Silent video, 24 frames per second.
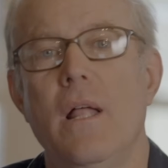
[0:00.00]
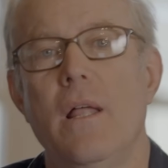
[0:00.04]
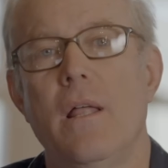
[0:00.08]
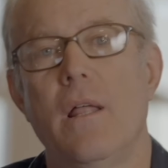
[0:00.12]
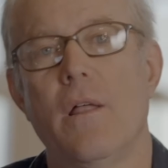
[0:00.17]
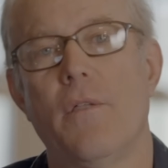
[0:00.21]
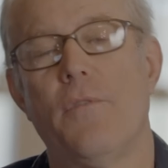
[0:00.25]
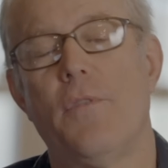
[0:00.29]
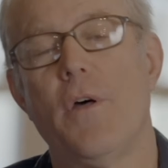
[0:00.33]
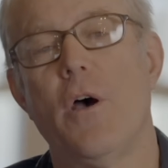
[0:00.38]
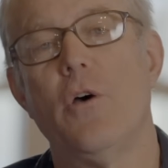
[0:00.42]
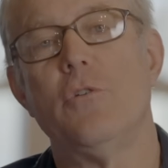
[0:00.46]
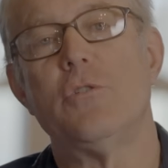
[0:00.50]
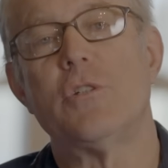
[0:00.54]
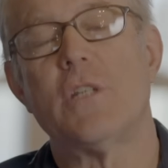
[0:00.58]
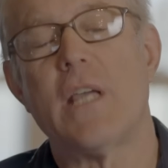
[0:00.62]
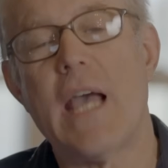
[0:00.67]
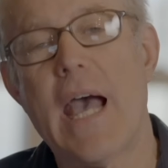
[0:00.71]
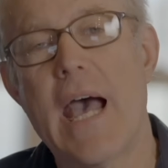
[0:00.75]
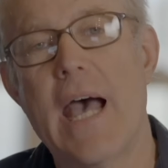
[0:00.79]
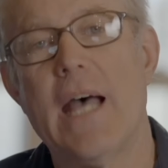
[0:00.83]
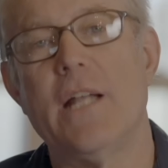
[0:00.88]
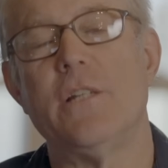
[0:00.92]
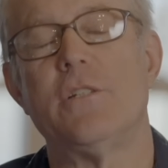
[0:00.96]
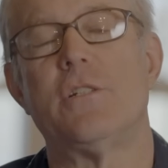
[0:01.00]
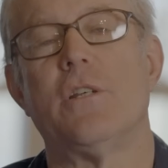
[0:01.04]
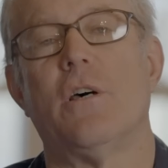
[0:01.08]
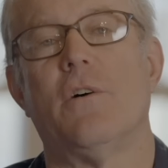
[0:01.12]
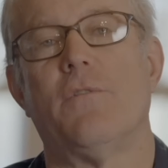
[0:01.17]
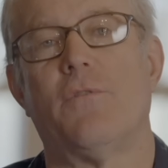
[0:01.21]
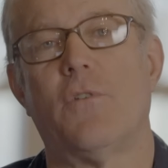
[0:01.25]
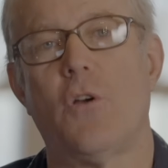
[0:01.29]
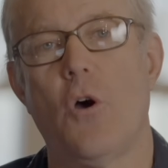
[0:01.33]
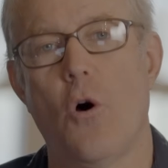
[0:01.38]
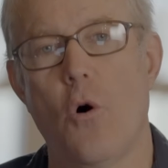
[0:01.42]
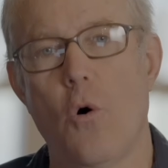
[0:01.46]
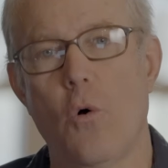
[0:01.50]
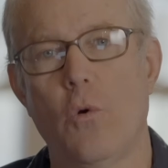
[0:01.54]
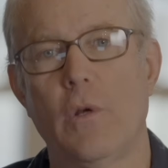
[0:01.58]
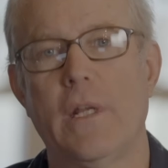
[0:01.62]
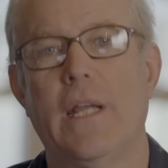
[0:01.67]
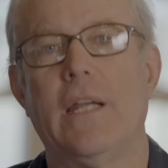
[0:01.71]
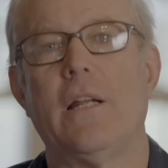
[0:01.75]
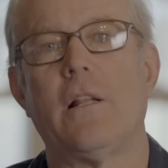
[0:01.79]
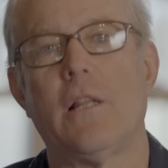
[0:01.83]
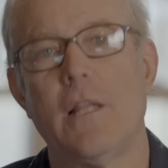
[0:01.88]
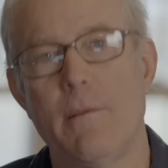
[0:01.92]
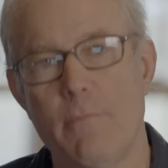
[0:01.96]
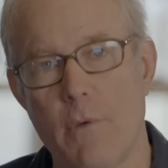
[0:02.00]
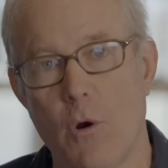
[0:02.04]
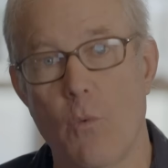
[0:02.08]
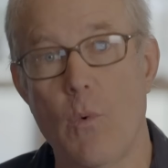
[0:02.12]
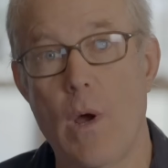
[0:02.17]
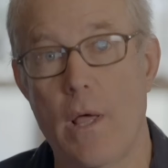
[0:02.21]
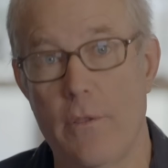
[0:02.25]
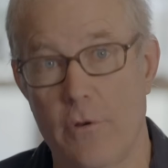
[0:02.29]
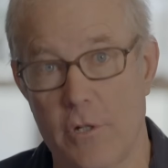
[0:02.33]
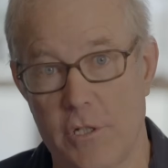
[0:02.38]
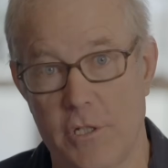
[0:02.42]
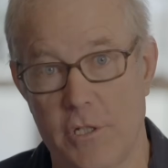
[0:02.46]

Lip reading: Those kinds of cold, inclement weather